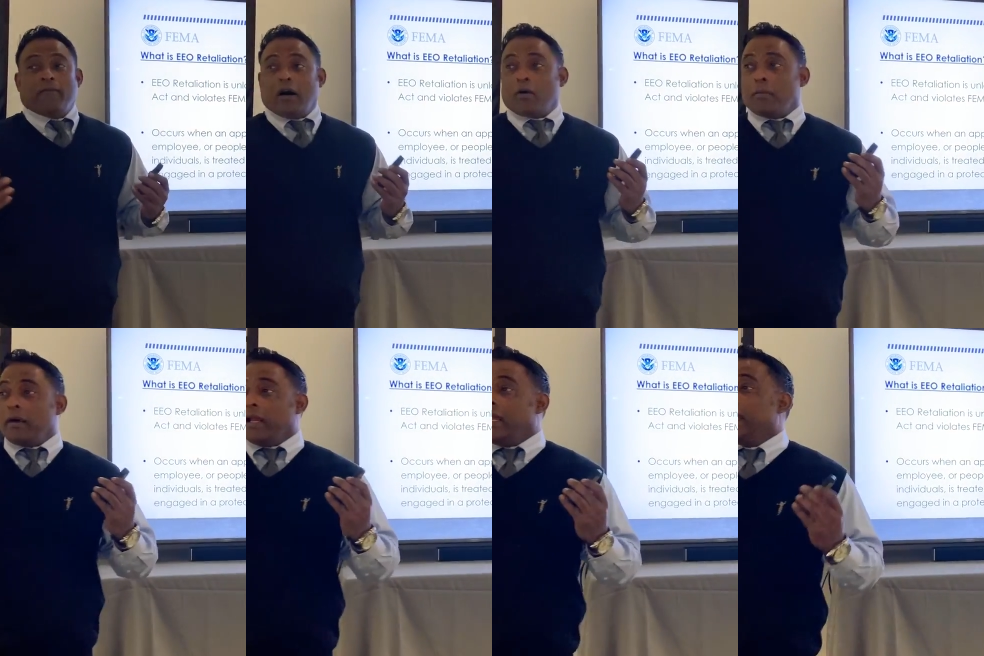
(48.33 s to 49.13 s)
are
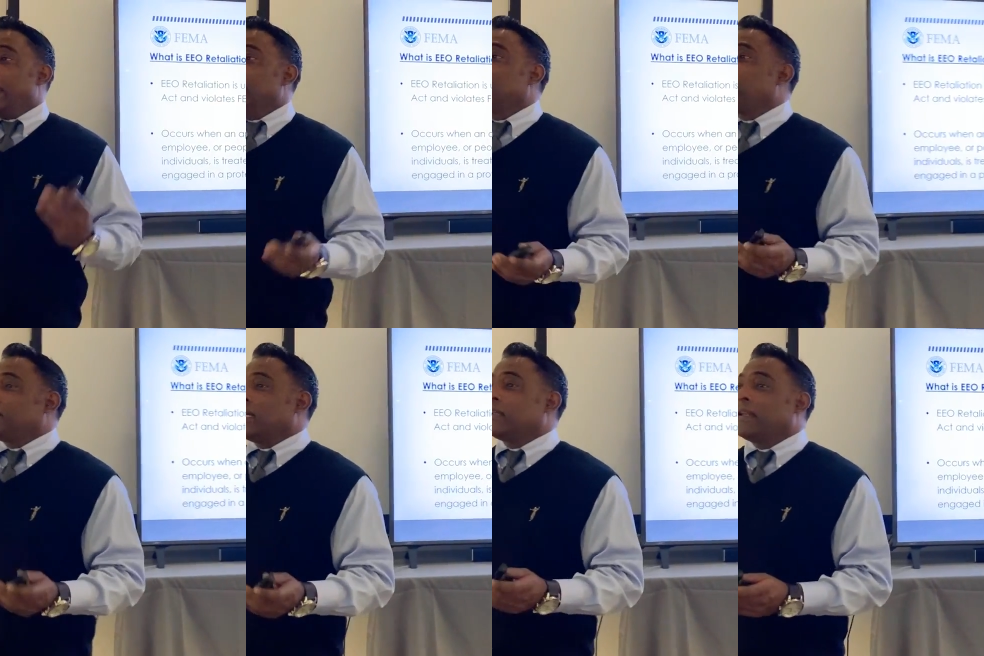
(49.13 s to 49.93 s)
engaged in a
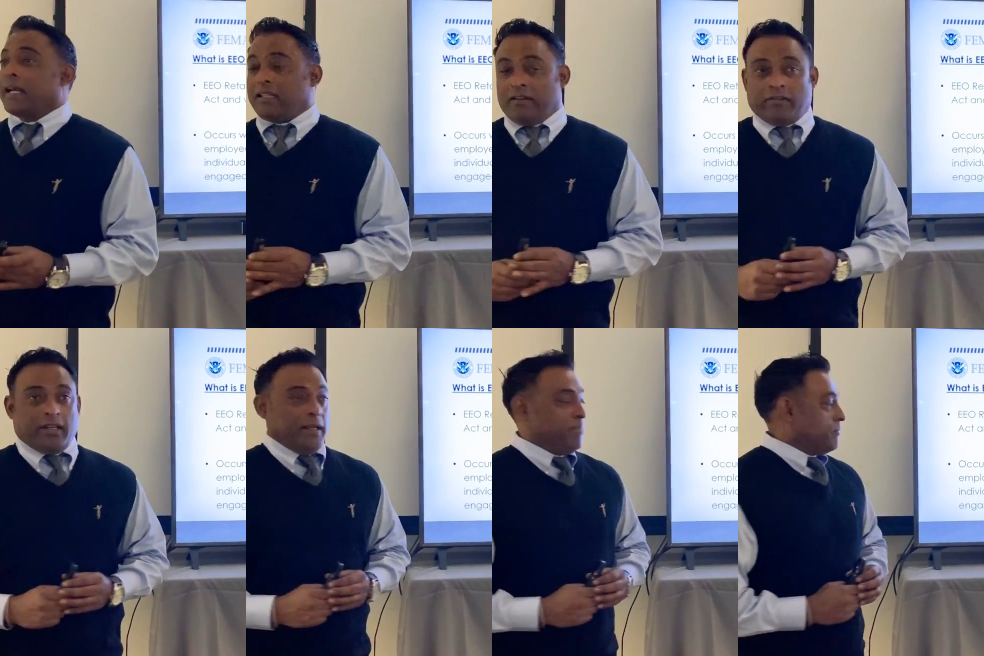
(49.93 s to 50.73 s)
protected
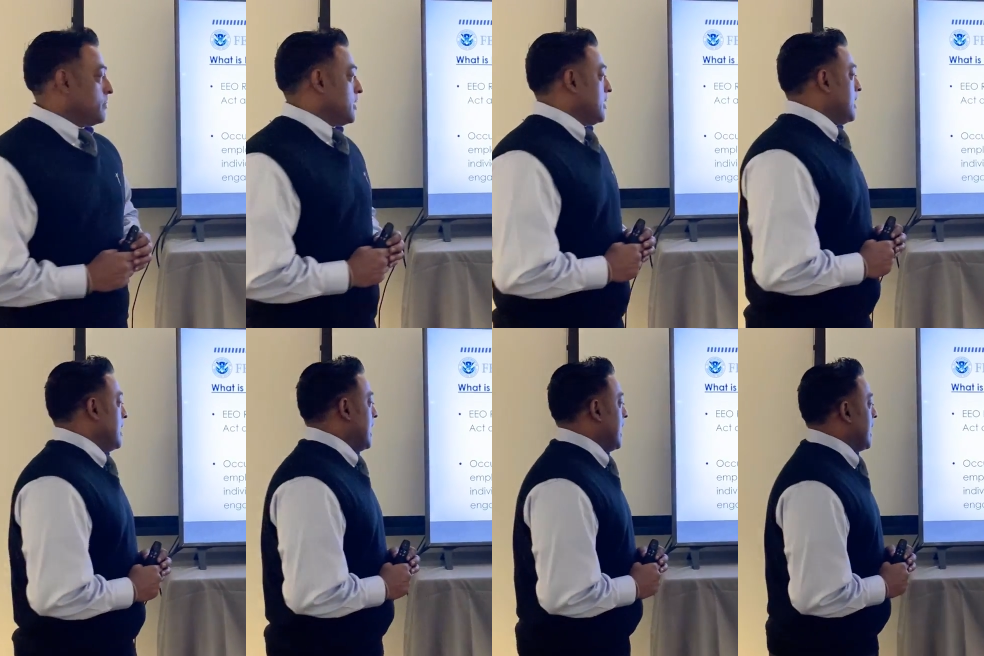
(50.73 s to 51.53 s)
activity
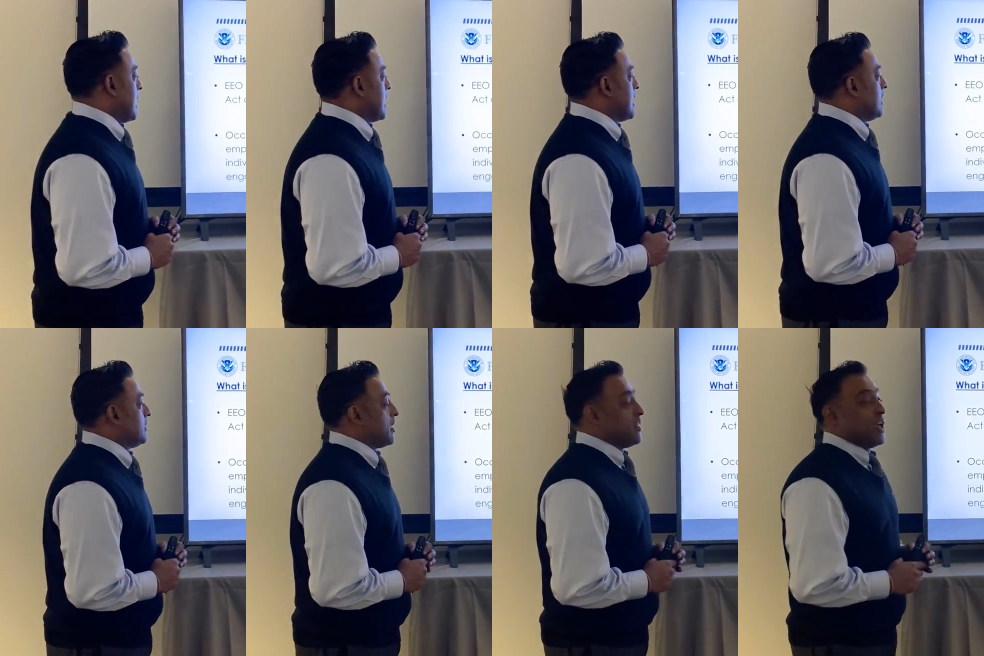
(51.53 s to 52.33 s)

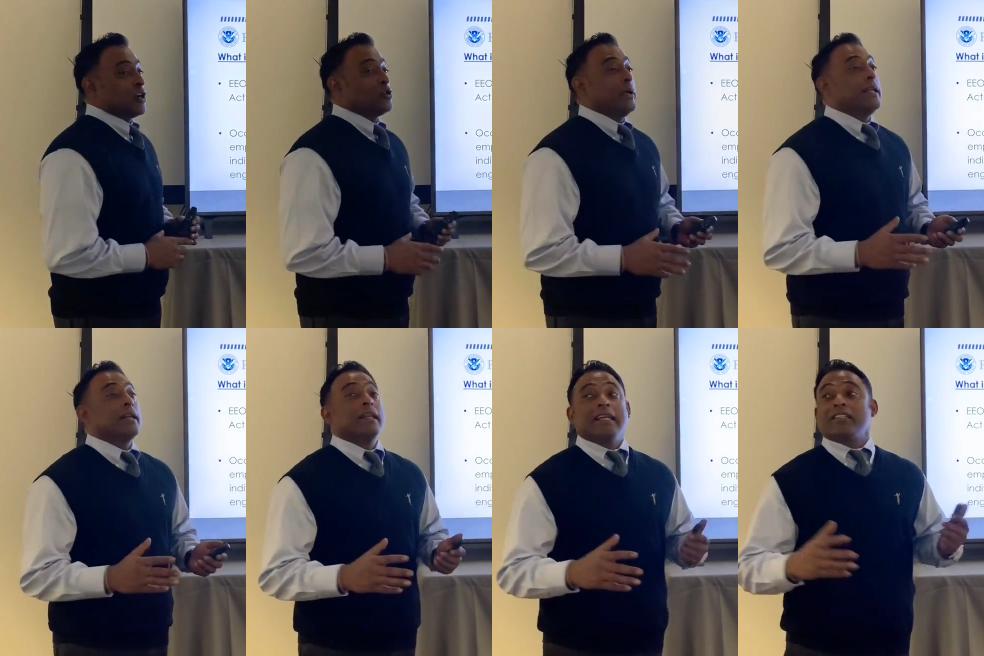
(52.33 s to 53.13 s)
and they are
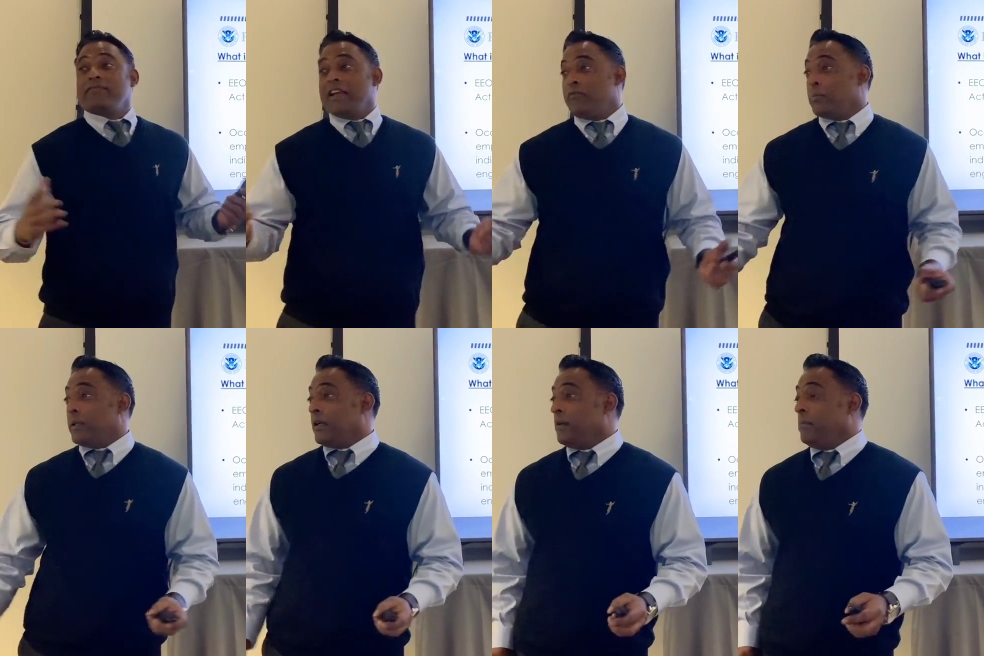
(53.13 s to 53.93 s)
treated less
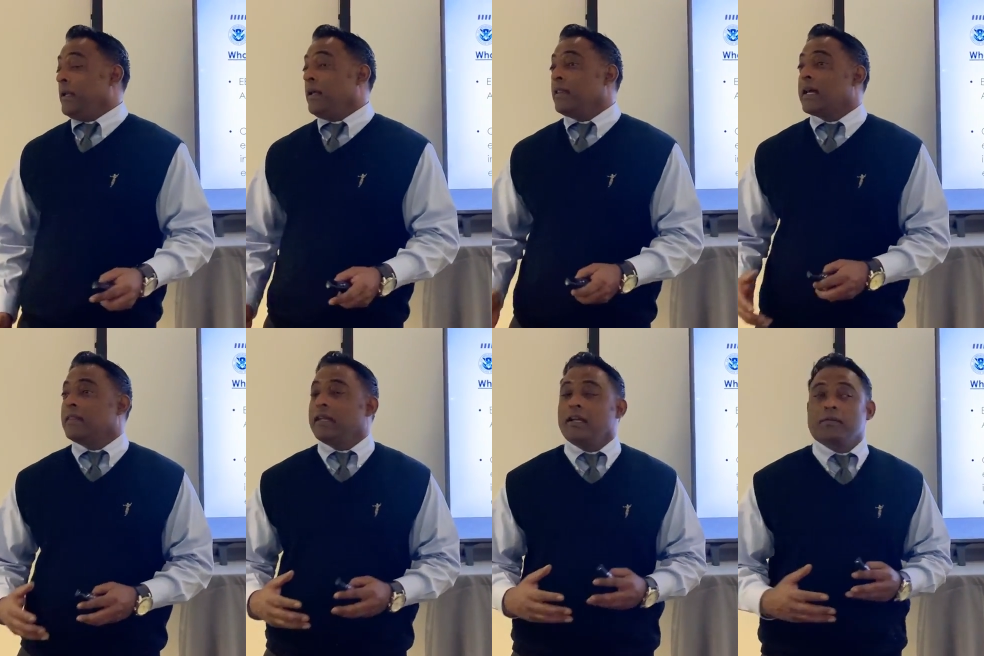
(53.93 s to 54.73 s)
favorably, meaning
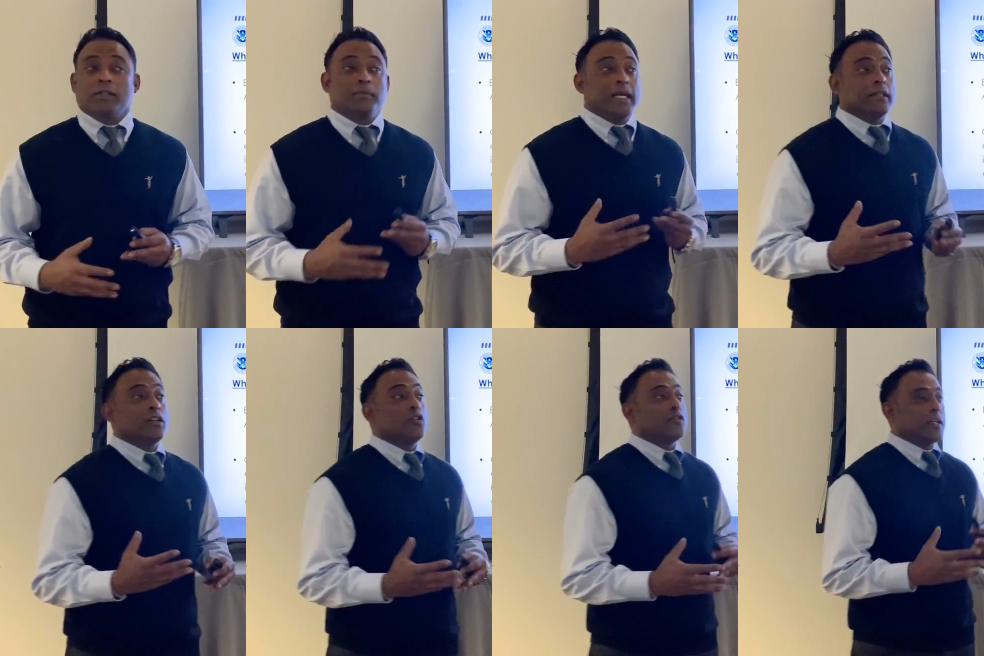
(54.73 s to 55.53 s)
that they are
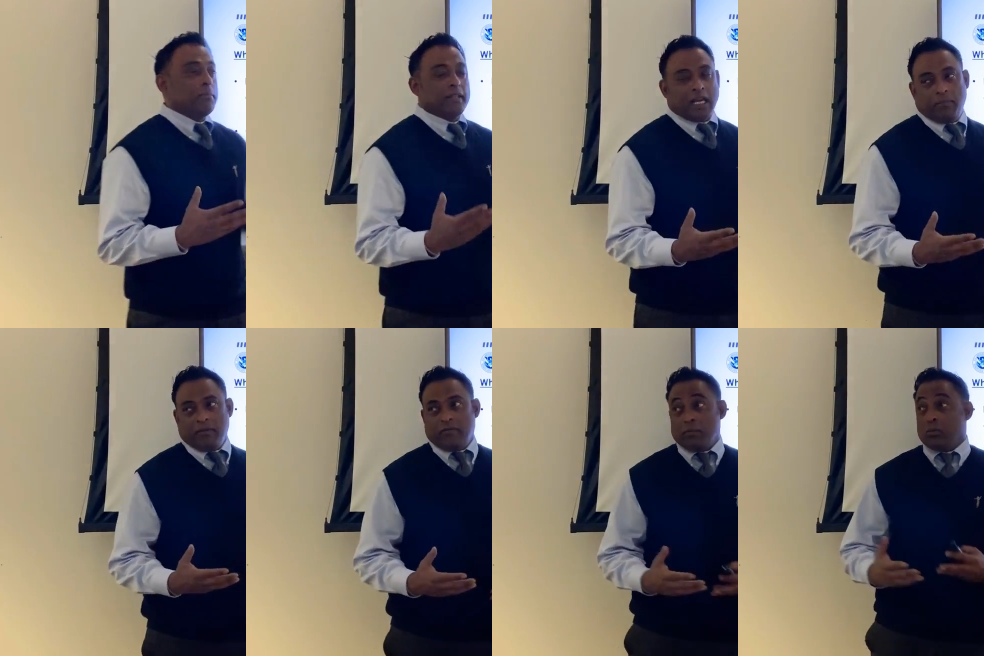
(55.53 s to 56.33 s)
subjected to some type
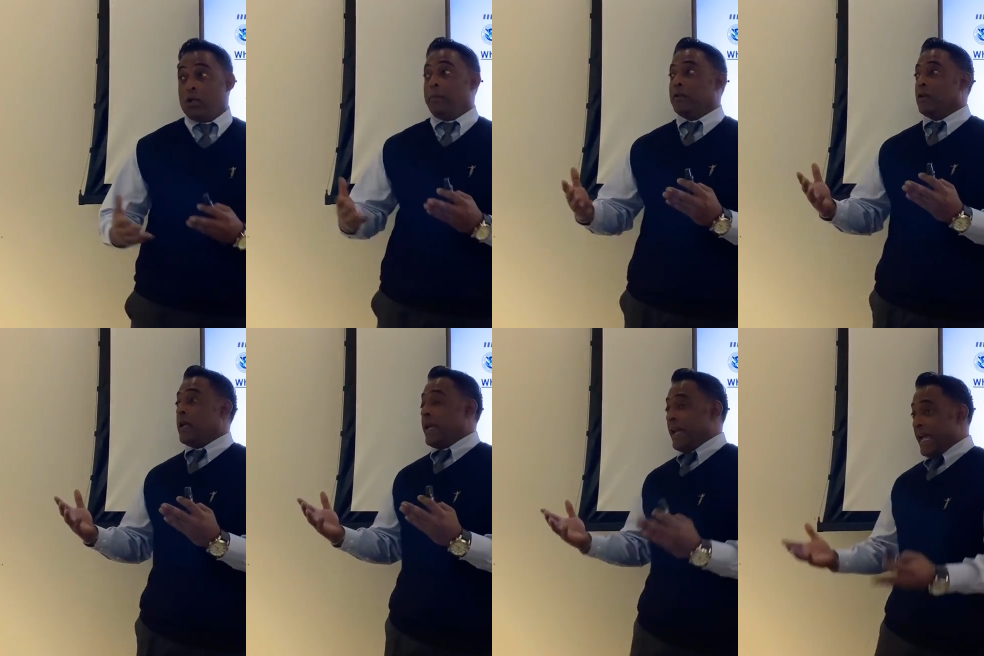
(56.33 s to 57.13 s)
of employment
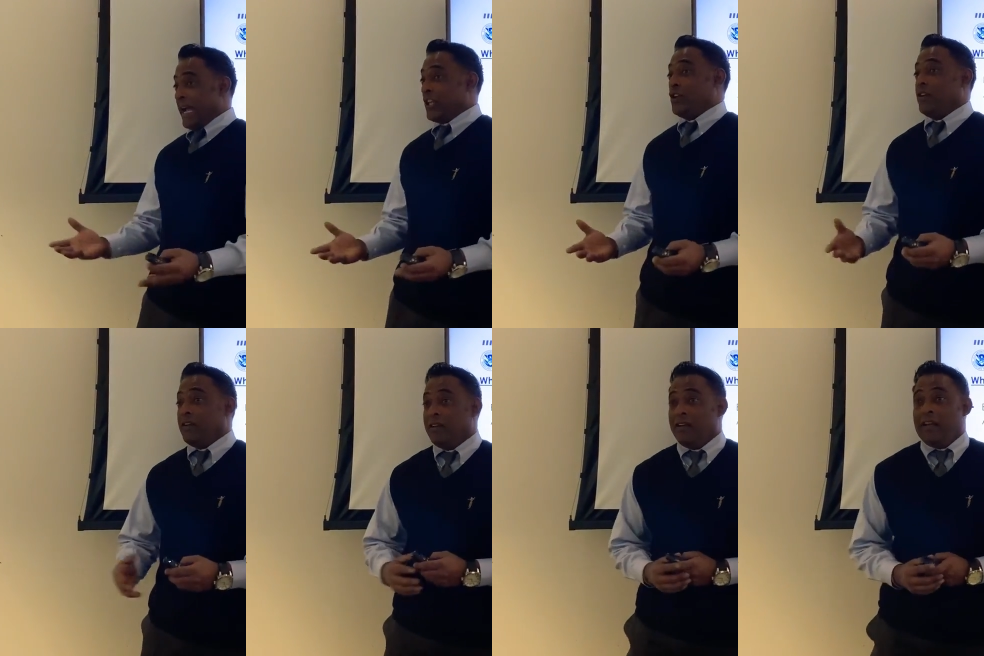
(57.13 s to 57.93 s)

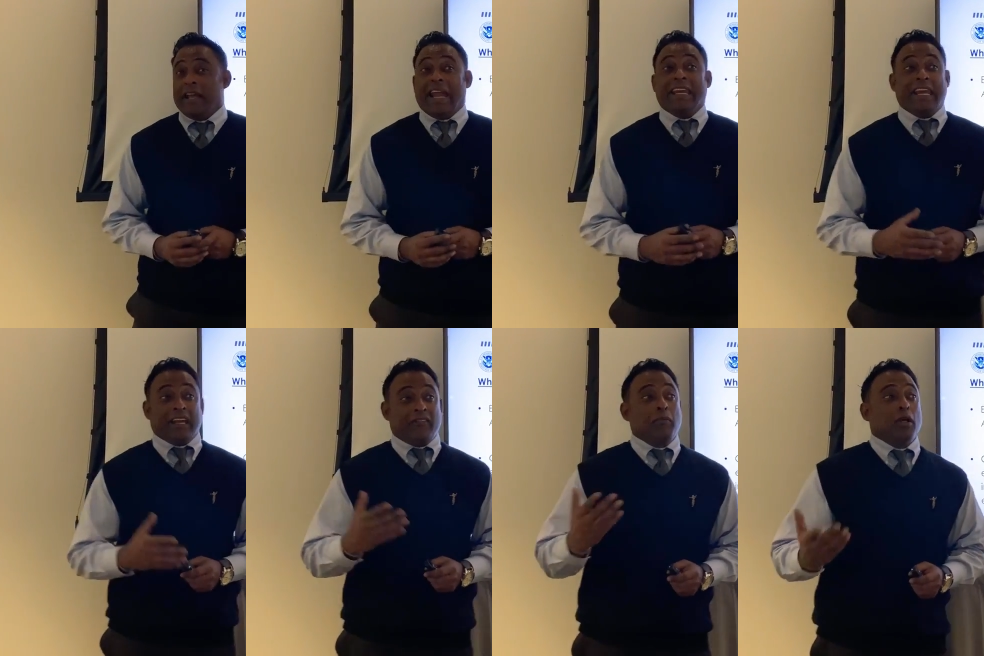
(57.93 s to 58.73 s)
action, a
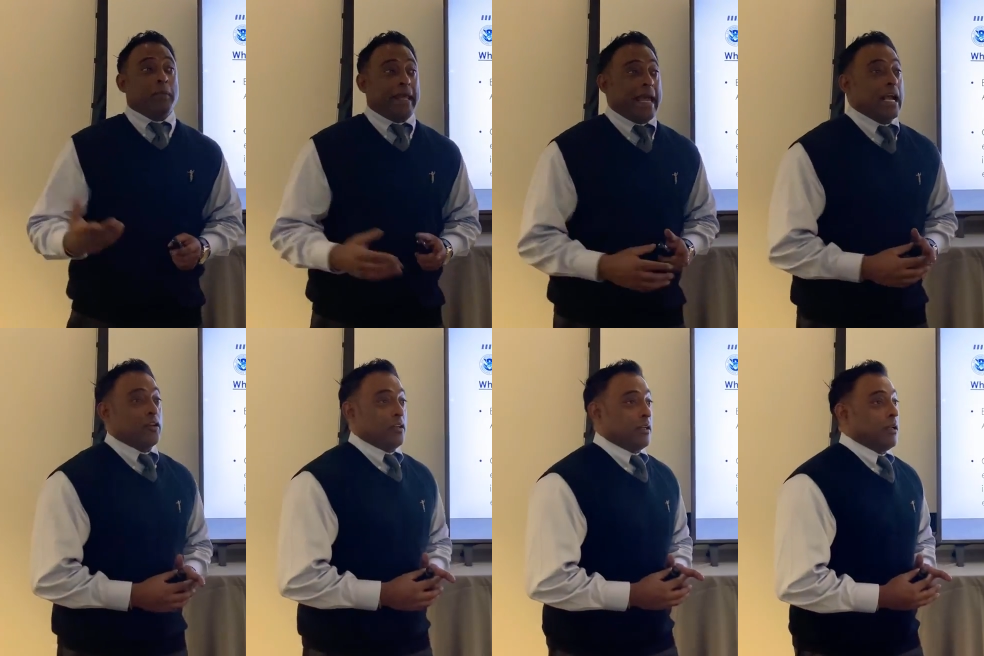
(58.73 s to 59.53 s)
negative employment
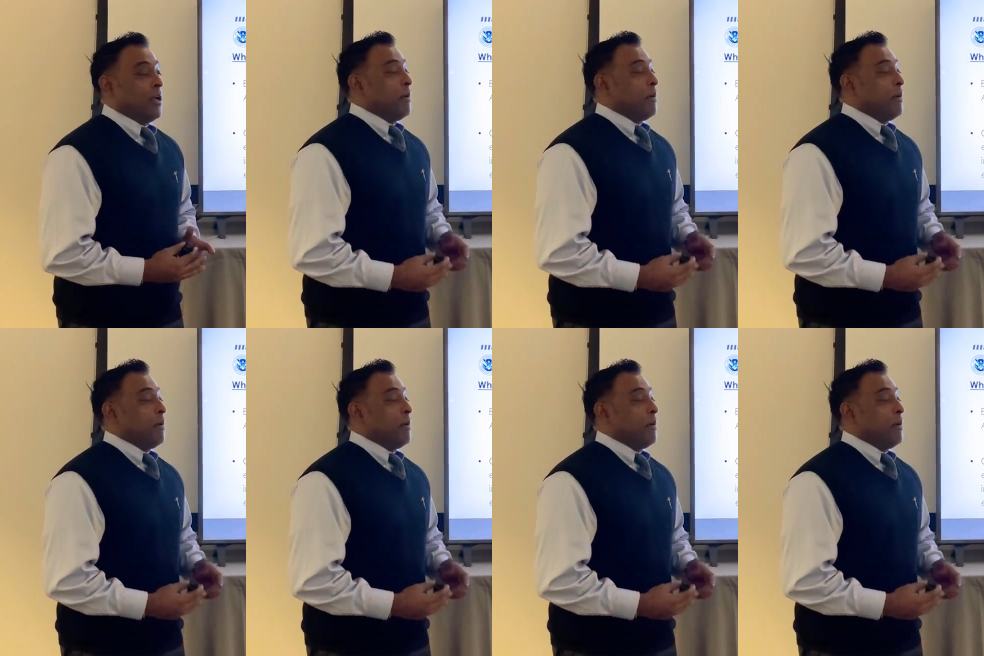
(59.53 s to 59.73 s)
action,